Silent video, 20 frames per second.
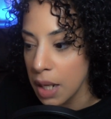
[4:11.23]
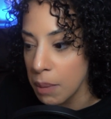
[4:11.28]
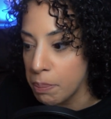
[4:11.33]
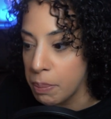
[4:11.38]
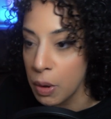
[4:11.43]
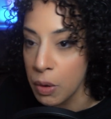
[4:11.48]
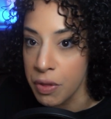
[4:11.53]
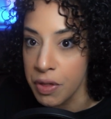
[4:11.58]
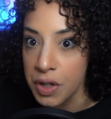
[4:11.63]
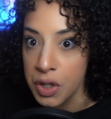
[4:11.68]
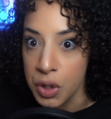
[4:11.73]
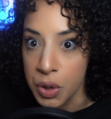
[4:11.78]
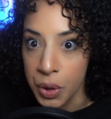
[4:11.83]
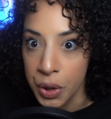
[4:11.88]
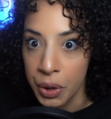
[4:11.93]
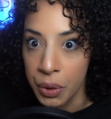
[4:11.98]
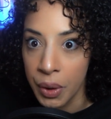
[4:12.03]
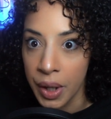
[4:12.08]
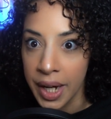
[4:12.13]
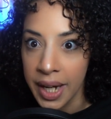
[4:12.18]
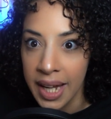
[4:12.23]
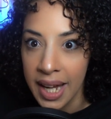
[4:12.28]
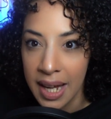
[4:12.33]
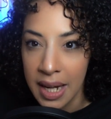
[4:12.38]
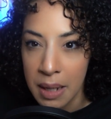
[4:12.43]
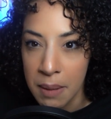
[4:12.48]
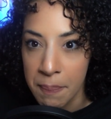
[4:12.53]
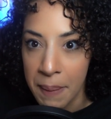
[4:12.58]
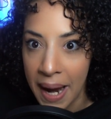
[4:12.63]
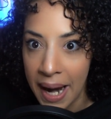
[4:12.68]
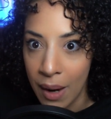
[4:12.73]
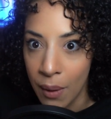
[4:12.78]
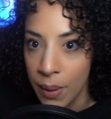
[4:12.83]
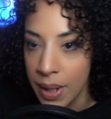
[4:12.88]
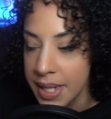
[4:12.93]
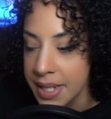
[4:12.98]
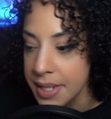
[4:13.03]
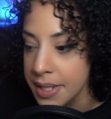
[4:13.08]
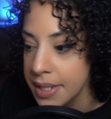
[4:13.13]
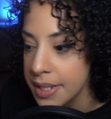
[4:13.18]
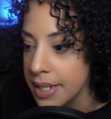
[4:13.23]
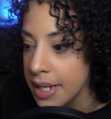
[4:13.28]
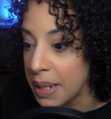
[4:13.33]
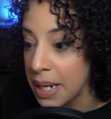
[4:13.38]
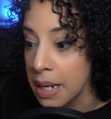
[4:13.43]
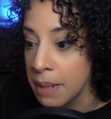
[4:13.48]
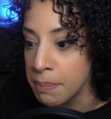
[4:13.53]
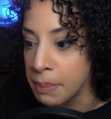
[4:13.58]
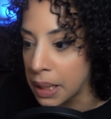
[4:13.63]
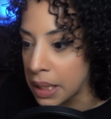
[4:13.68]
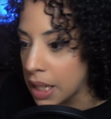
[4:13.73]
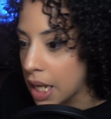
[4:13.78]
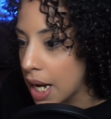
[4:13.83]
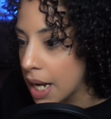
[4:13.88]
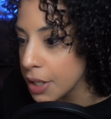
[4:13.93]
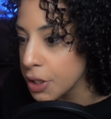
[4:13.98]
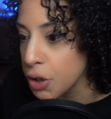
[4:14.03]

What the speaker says: both in New York and in Paris and in Milan.